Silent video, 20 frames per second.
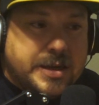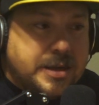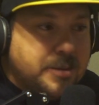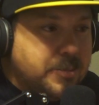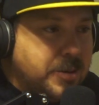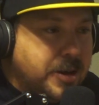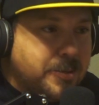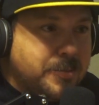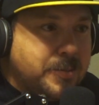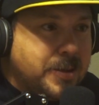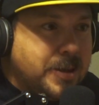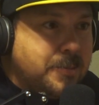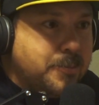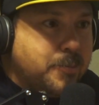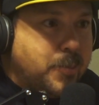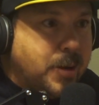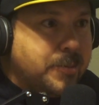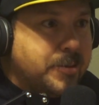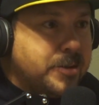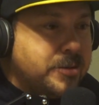Email me,
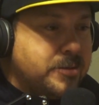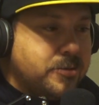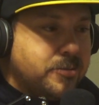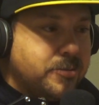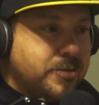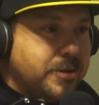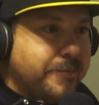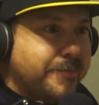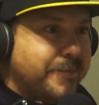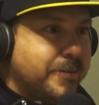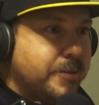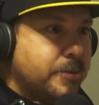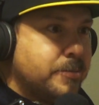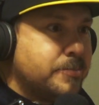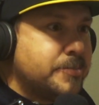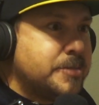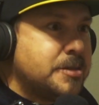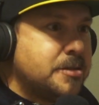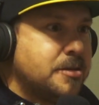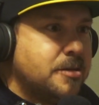Bobby at 239
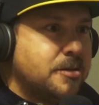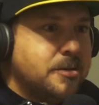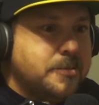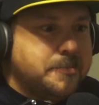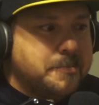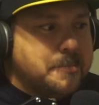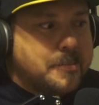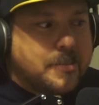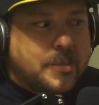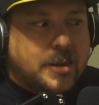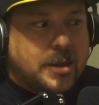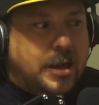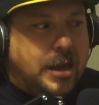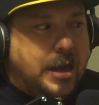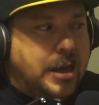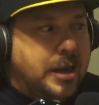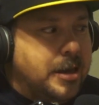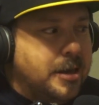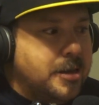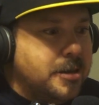Films,
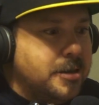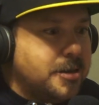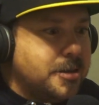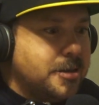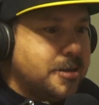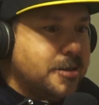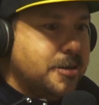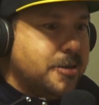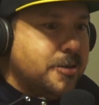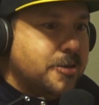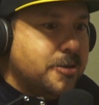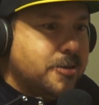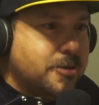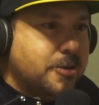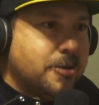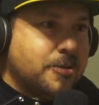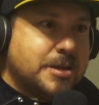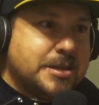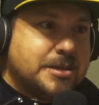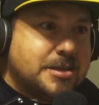and
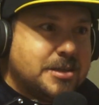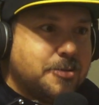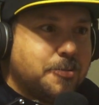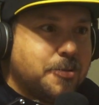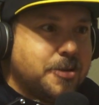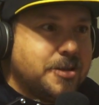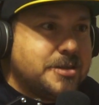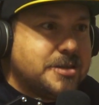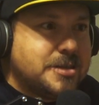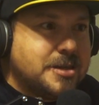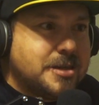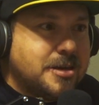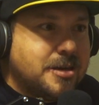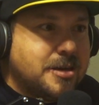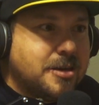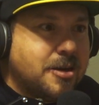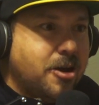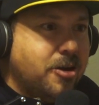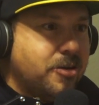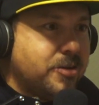you know, let's see where this thing
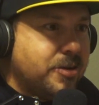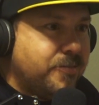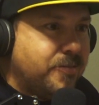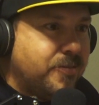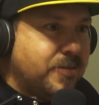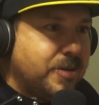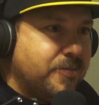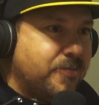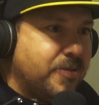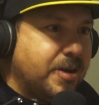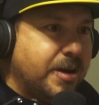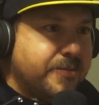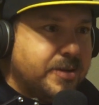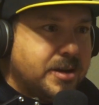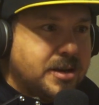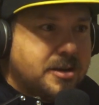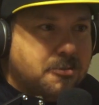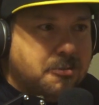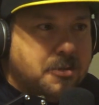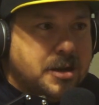can go. If you
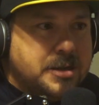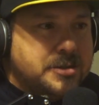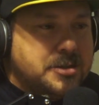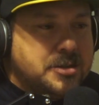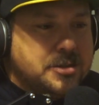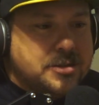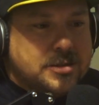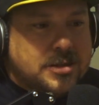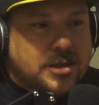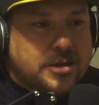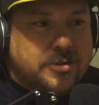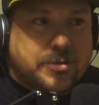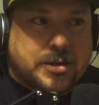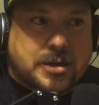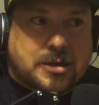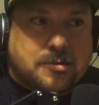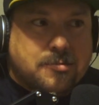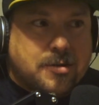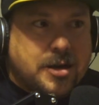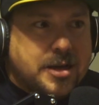have any questions, any
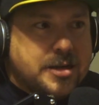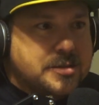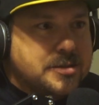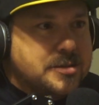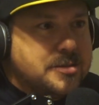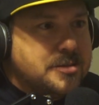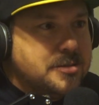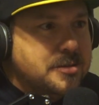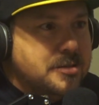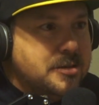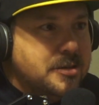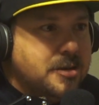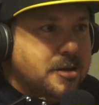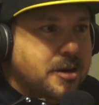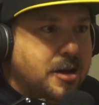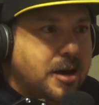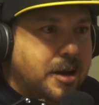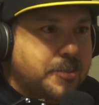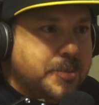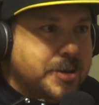requests,
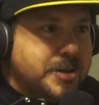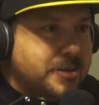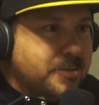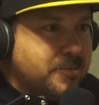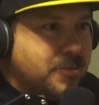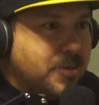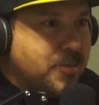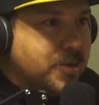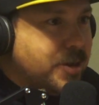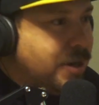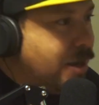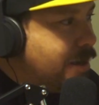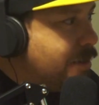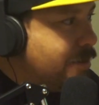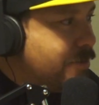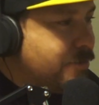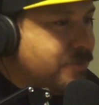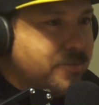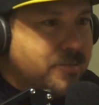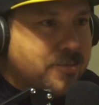I mean, we're
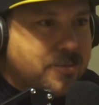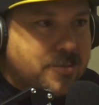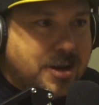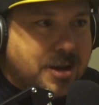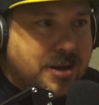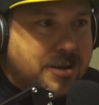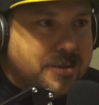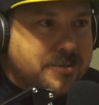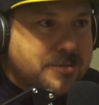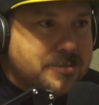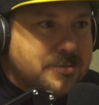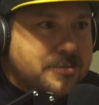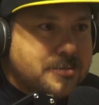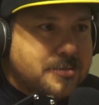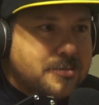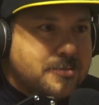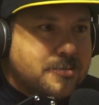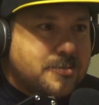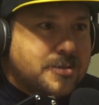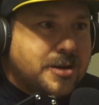not
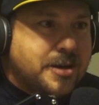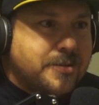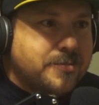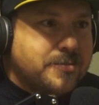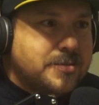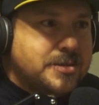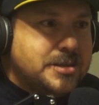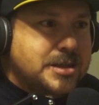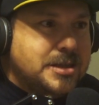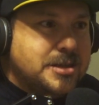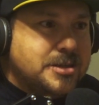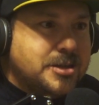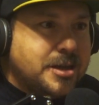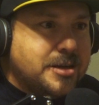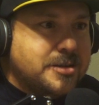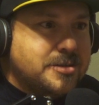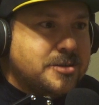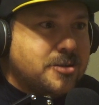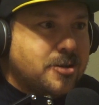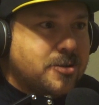
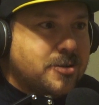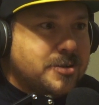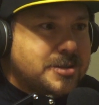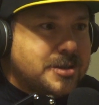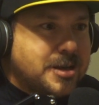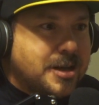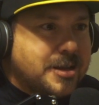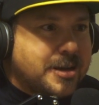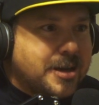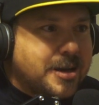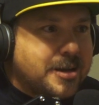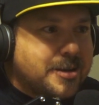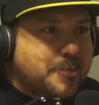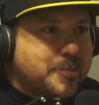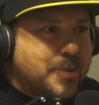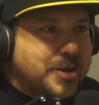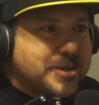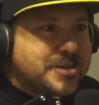DJs, so it's not like I can